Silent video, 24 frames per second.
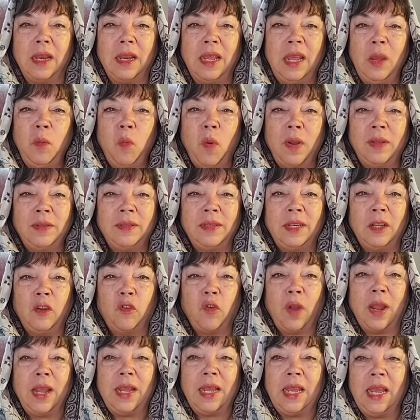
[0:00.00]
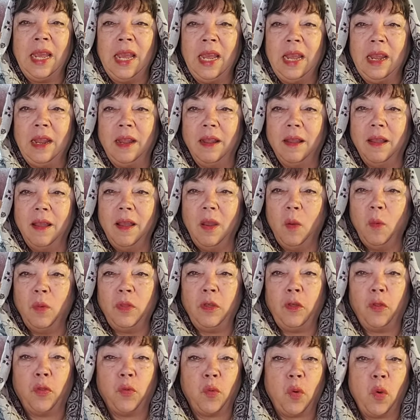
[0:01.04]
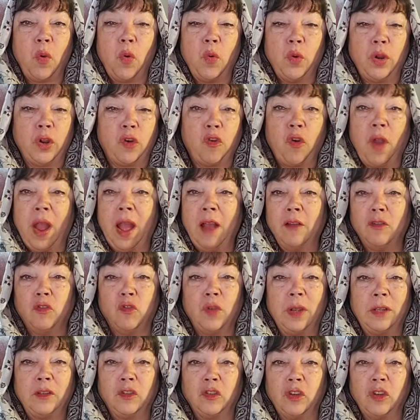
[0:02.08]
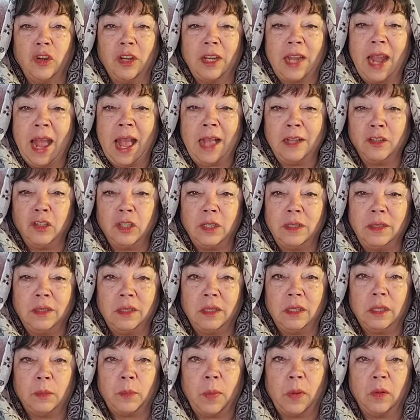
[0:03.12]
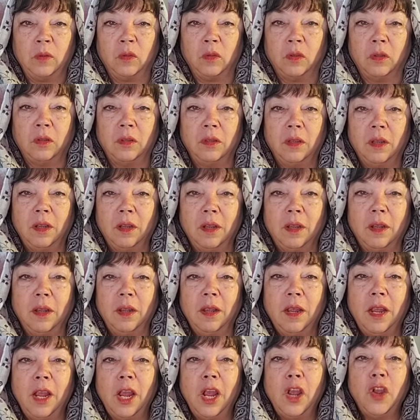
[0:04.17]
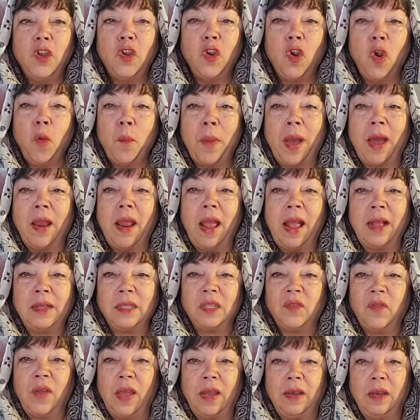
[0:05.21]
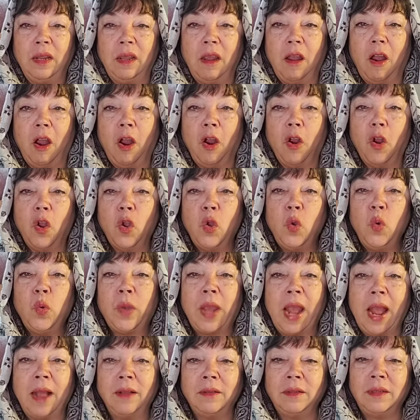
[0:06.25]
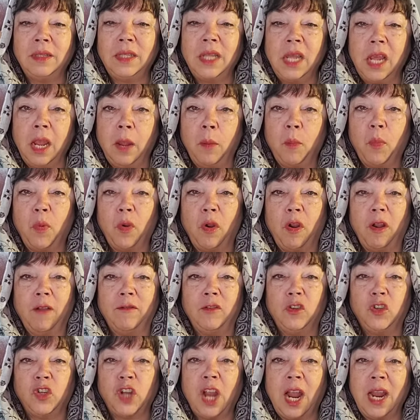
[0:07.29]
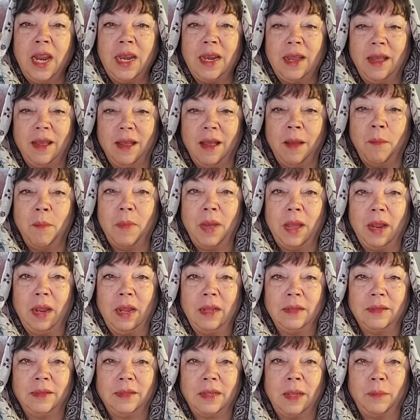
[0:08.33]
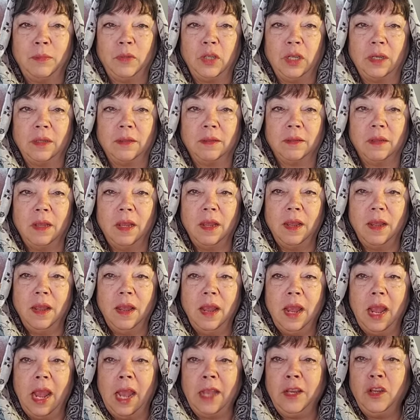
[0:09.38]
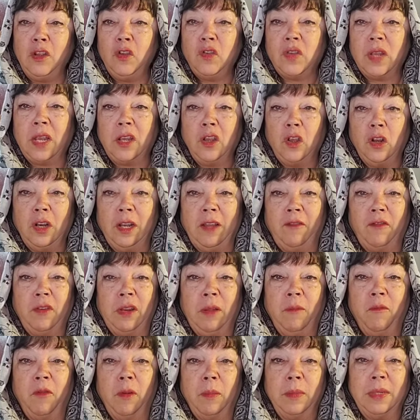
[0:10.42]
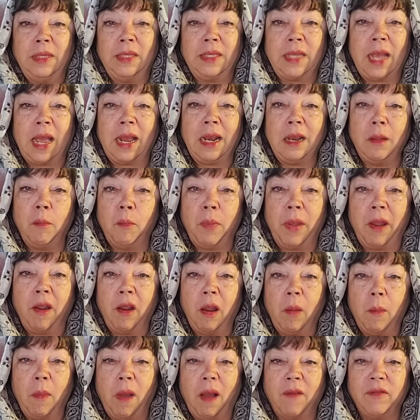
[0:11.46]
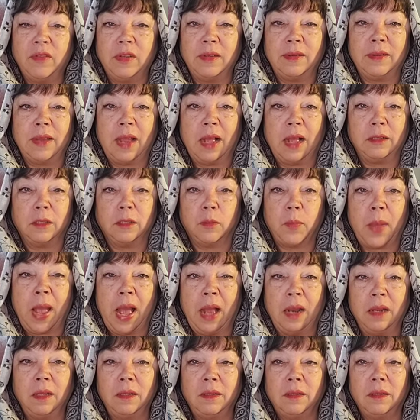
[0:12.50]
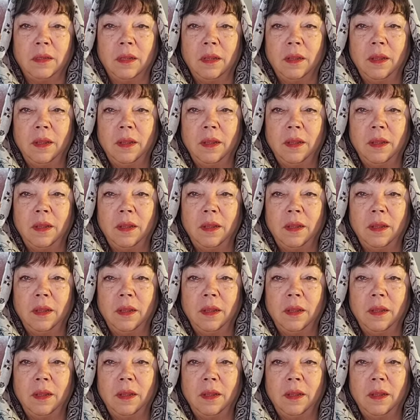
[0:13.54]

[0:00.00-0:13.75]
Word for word: He wasn't a great king, with a throne, a crown, treasure, and cash at his disposal. You're about Esfandiar, who counts the Emperor of China among his subjects. And you say you'll lift him from his saddle and bear him off to Zal's palace?